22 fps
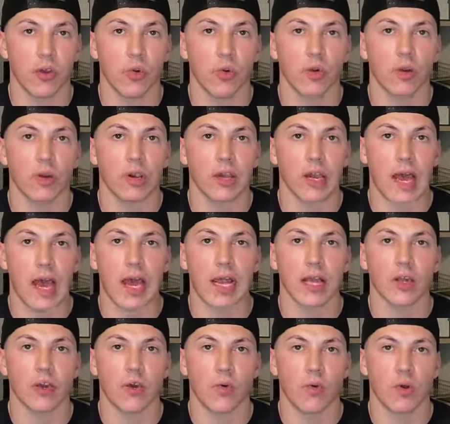You are
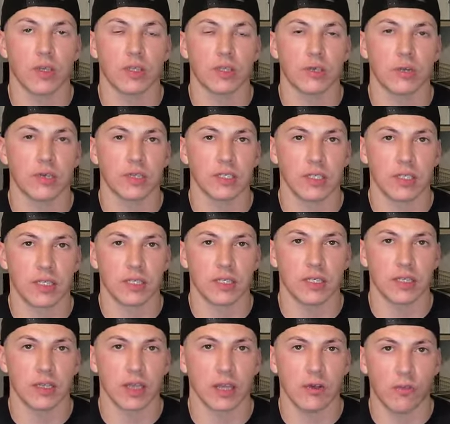not going to
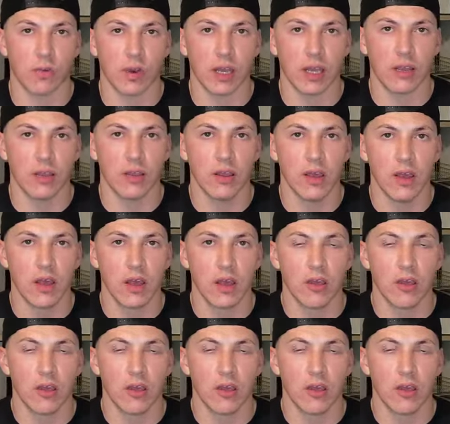consistently win